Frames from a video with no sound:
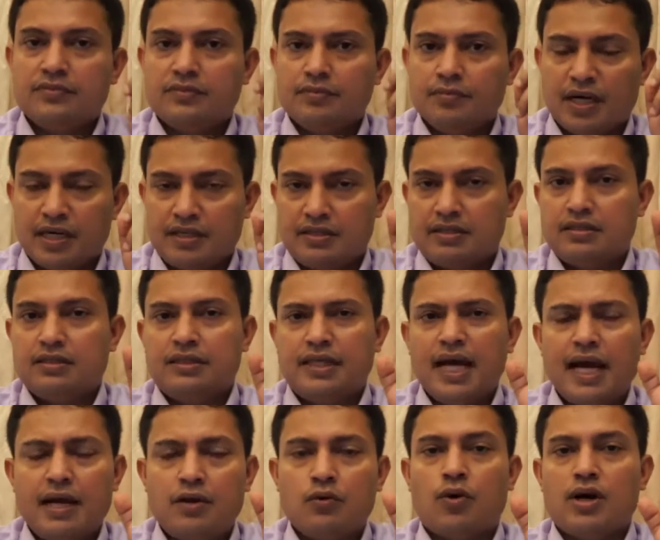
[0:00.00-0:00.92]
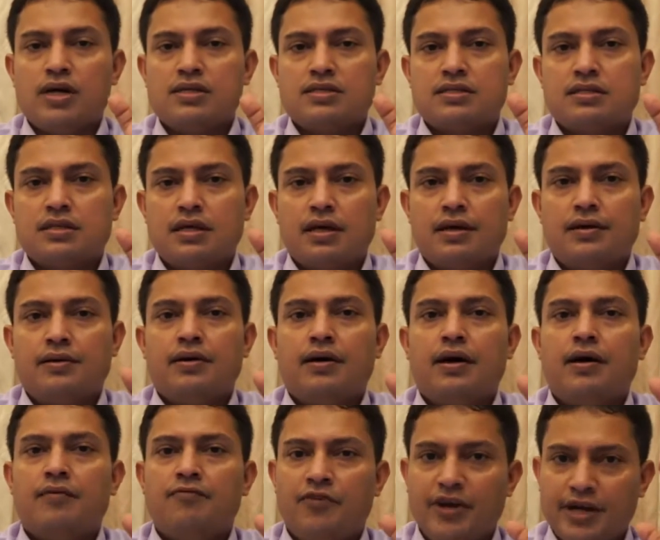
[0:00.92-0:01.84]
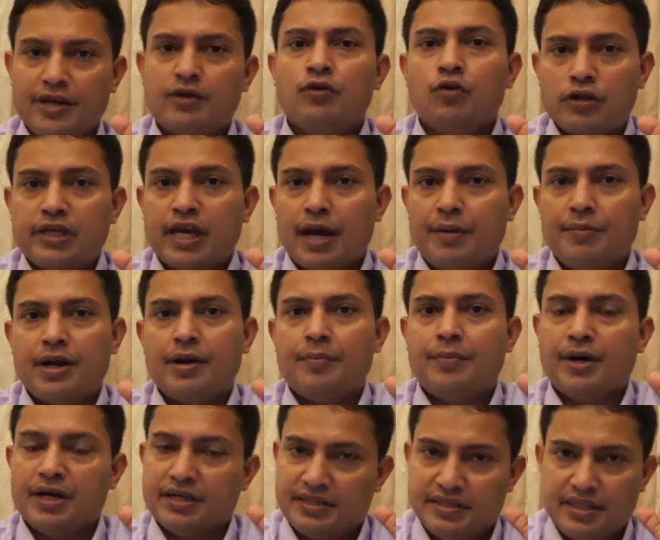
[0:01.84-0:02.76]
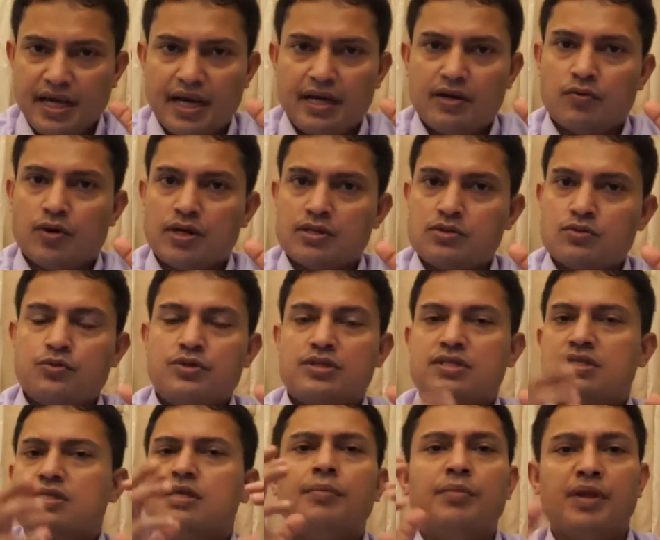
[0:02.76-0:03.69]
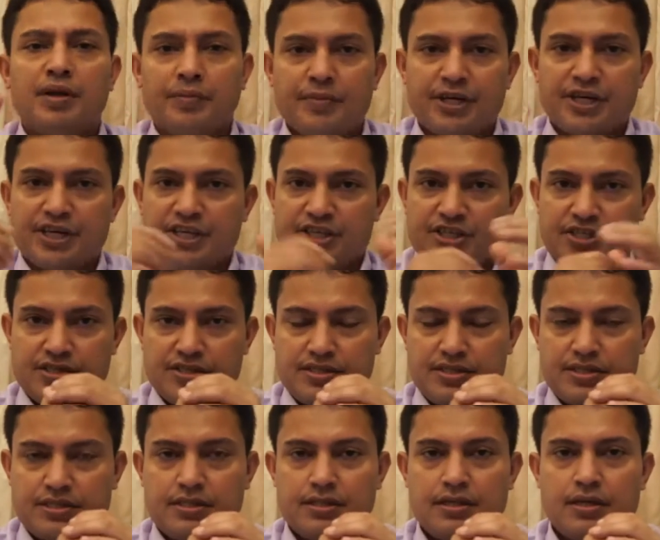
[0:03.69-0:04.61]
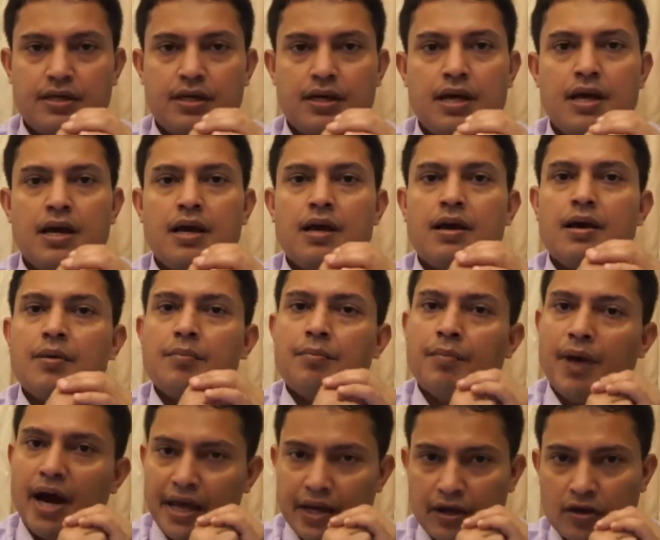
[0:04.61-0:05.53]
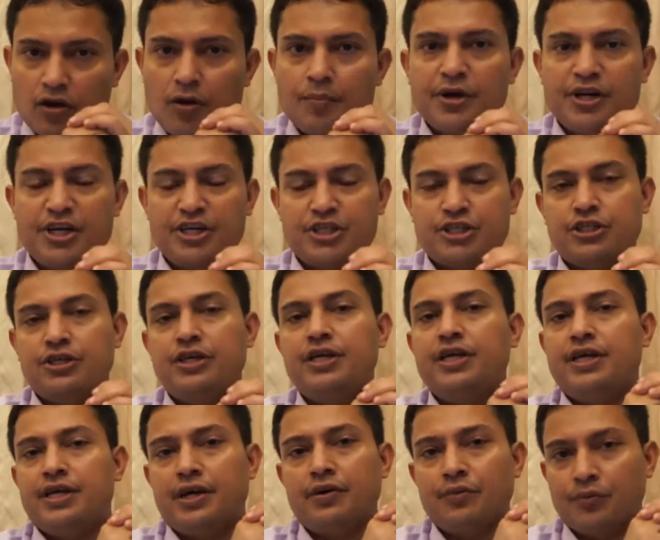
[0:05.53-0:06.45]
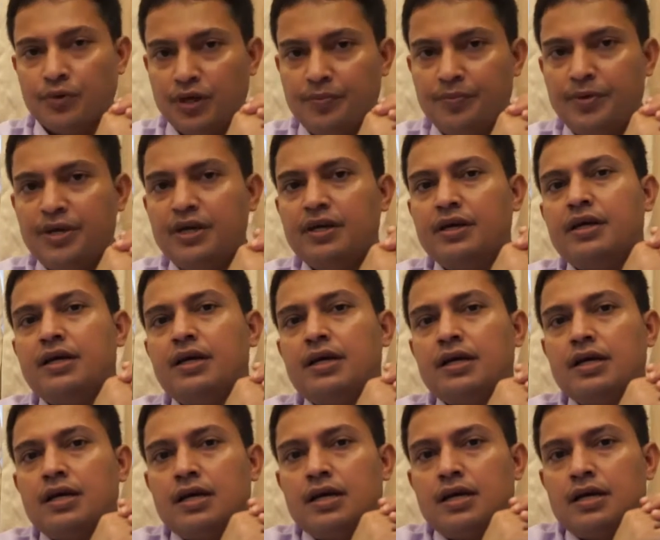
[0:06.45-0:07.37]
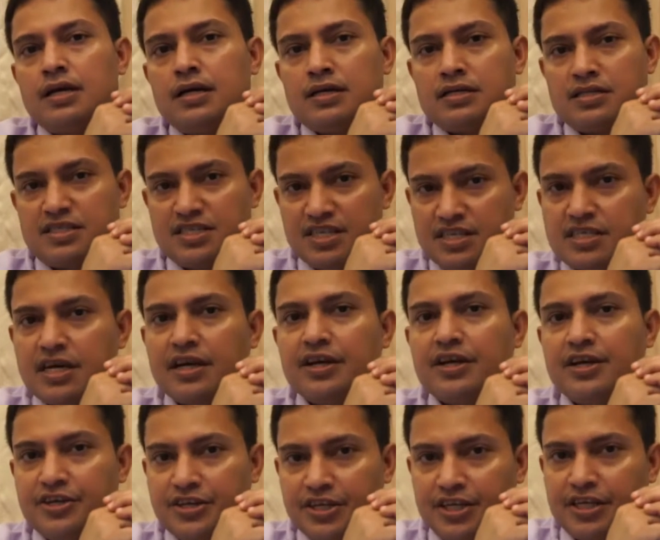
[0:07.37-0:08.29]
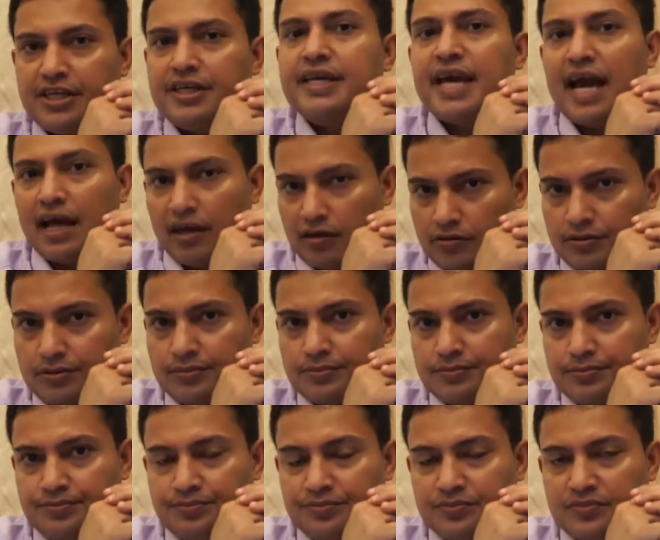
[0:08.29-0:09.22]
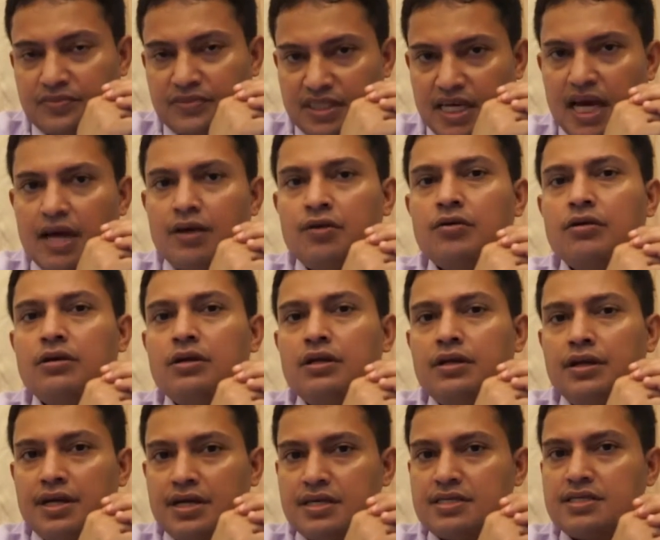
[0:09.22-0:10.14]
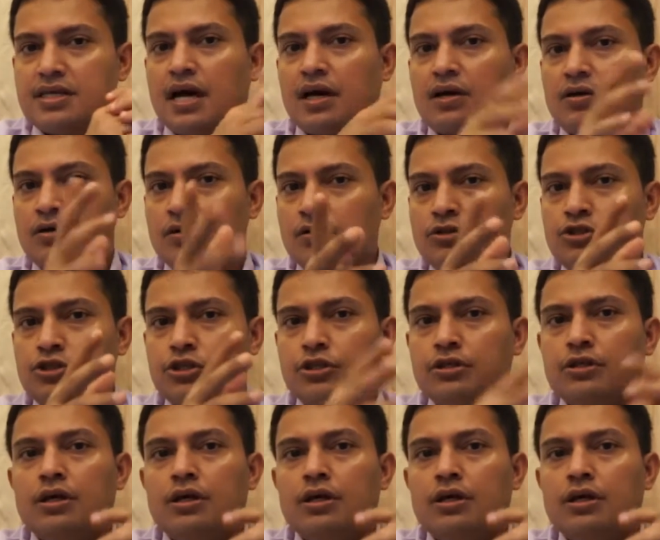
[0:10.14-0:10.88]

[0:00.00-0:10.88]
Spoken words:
but that was a very good camera, but that was with some limitations. My recommendation here will be 600D Canon. Canon is a good